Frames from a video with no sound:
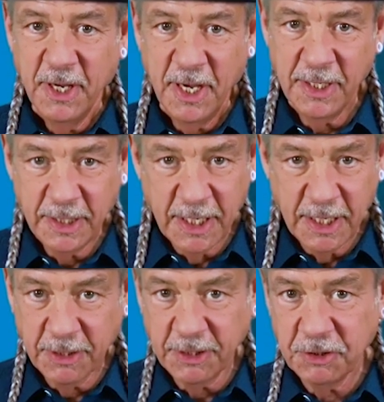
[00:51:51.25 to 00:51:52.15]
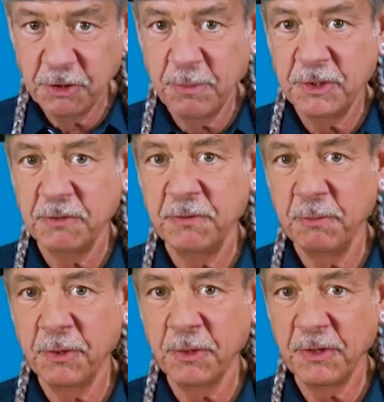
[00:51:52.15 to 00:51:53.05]
And again, like so much of the
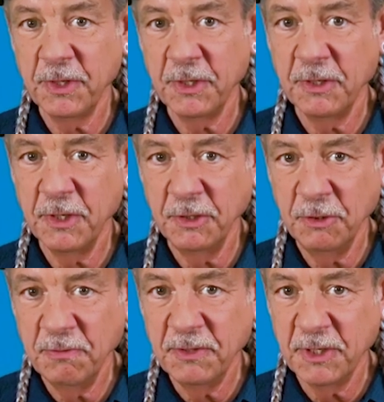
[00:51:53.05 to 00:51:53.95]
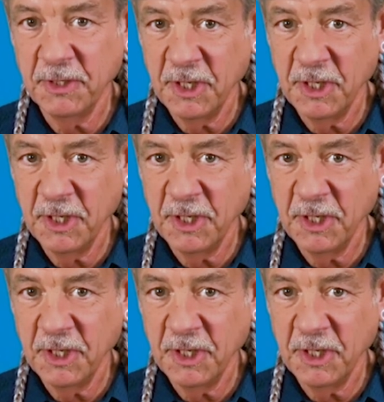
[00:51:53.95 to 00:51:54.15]
work that you've done,